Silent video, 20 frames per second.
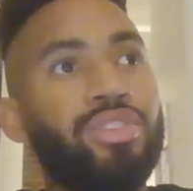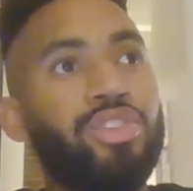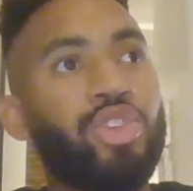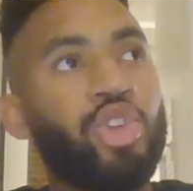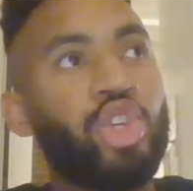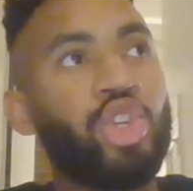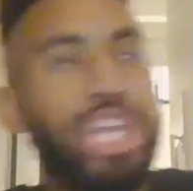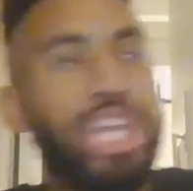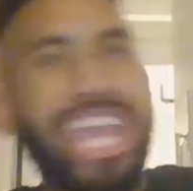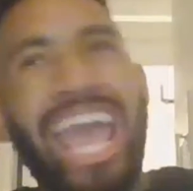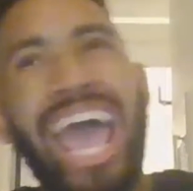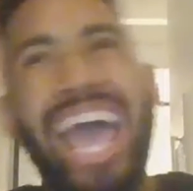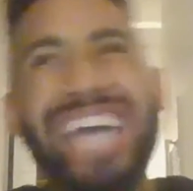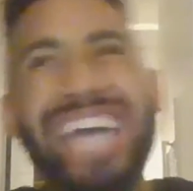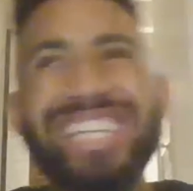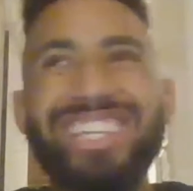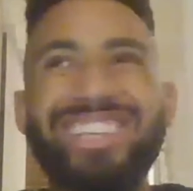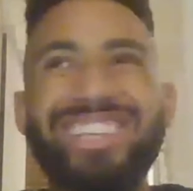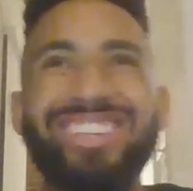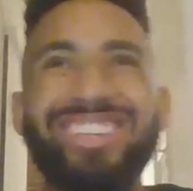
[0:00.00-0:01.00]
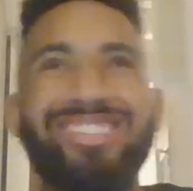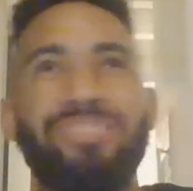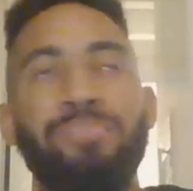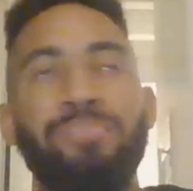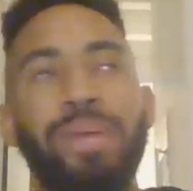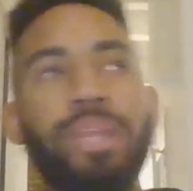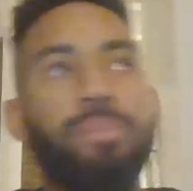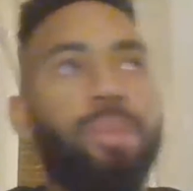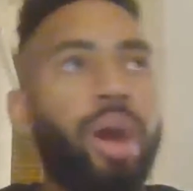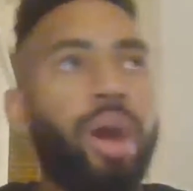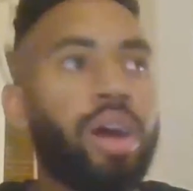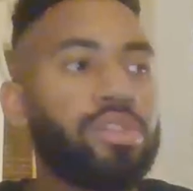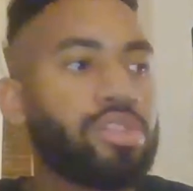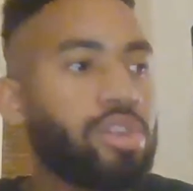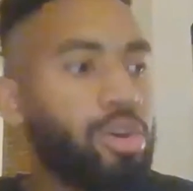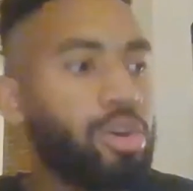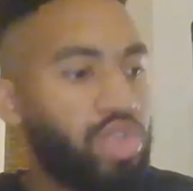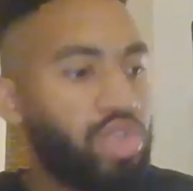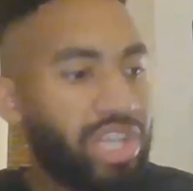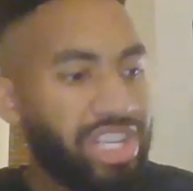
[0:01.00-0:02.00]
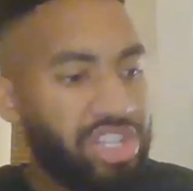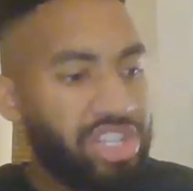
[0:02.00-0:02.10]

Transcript: she's a menopause coach,